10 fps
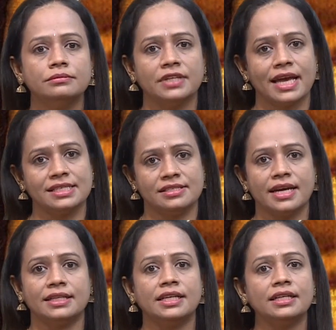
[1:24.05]

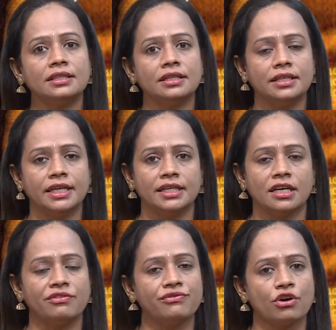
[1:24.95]
extracting the
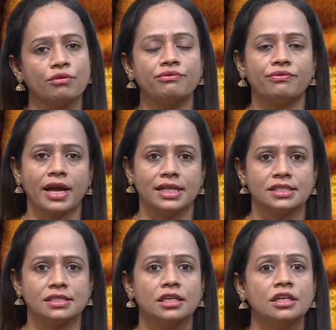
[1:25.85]
data from files.